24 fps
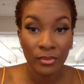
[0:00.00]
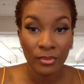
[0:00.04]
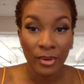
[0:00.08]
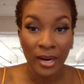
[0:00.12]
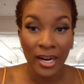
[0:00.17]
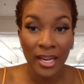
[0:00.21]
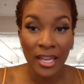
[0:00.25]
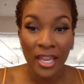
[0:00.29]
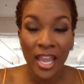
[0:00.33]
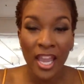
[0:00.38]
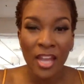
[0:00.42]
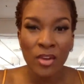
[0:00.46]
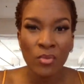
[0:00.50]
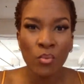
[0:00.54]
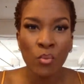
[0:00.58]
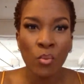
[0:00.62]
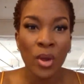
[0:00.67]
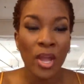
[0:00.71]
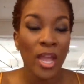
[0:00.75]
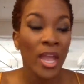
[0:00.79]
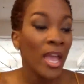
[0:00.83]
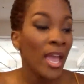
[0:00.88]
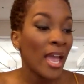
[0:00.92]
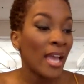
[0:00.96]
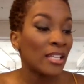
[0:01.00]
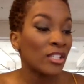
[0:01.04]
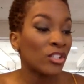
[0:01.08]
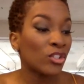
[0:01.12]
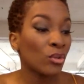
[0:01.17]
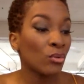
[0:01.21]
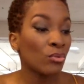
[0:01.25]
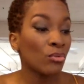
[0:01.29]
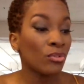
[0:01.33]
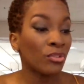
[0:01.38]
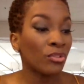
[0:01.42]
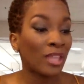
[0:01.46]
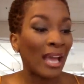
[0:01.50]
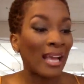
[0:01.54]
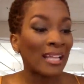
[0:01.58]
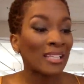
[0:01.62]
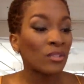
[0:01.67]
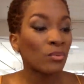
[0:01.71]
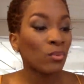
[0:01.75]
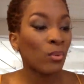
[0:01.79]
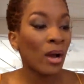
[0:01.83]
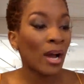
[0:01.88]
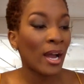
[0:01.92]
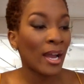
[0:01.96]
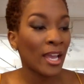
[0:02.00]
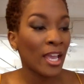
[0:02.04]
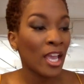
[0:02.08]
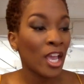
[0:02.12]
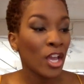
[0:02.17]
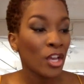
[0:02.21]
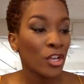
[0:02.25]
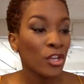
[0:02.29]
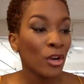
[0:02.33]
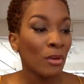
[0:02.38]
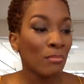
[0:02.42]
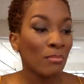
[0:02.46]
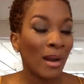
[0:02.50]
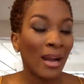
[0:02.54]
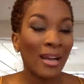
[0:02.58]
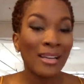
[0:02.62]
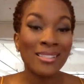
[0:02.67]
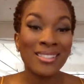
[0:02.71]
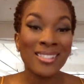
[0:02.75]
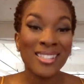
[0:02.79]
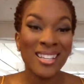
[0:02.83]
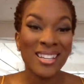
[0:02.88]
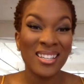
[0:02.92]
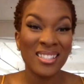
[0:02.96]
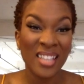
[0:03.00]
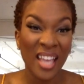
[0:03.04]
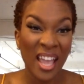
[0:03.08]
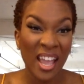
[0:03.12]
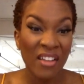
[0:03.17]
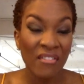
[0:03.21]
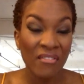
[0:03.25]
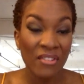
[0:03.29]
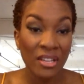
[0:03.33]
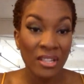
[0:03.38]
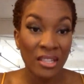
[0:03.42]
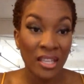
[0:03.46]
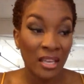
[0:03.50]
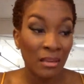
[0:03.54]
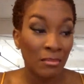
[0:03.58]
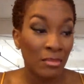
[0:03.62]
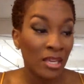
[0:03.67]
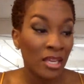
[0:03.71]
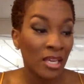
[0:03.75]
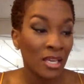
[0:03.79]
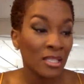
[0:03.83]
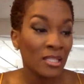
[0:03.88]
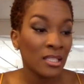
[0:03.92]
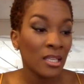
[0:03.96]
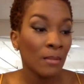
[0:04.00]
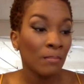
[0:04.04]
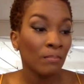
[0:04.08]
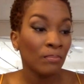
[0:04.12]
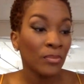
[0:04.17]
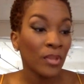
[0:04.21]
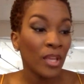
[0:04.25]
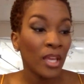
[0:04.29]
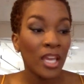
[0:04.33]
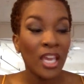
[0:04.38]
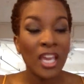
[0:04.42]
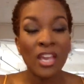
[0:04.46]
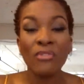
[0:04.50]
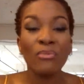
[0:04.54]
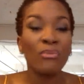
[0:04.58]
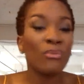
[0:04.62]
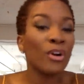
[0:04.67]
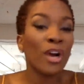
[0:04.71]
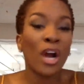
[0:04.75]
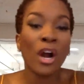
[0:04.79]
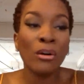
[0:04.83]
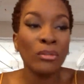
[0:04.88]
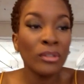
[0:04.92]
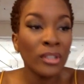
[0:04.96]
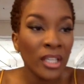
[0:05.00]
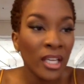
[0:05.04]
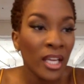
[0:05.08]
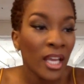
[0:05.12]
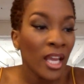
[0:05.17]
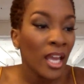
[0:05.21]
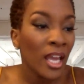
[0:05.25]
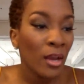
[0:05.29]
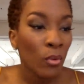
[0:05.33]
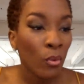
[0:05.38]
Right. And so that's why your mindset is everything, because if we're only